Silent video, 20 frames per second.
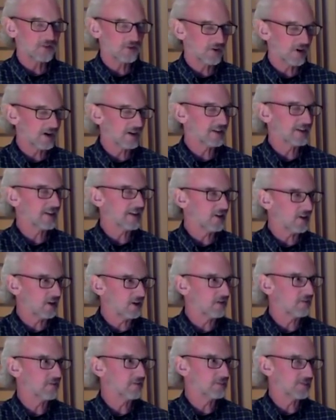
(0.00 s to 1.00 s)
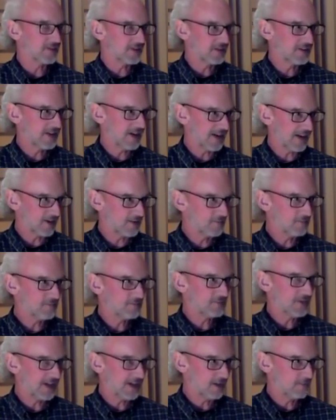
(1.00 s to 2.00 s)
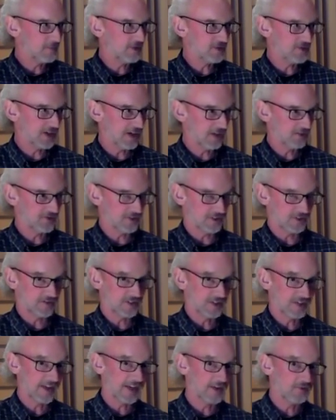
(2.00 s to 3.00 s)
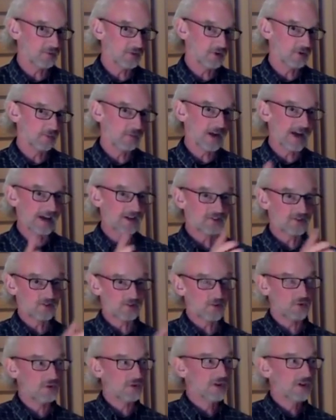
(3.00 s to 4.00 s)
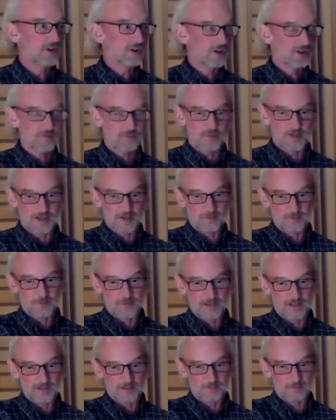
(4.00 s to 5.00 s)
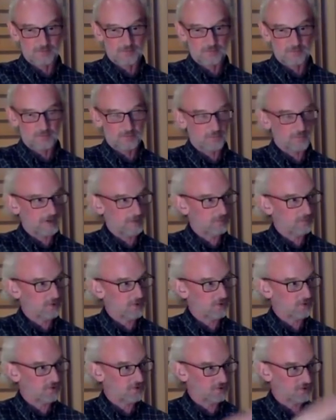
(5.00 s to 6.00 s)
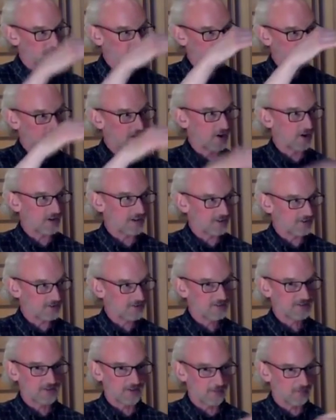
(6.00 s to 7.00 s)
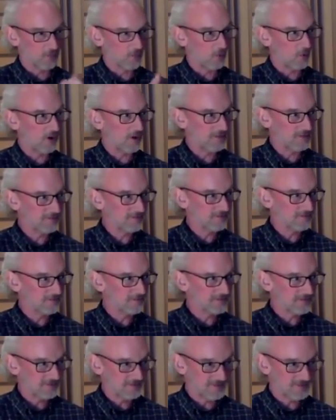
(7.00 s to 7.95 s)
that they're not going to get all of them can be challenging. Because again, if we go back to my producer's priorities, number one,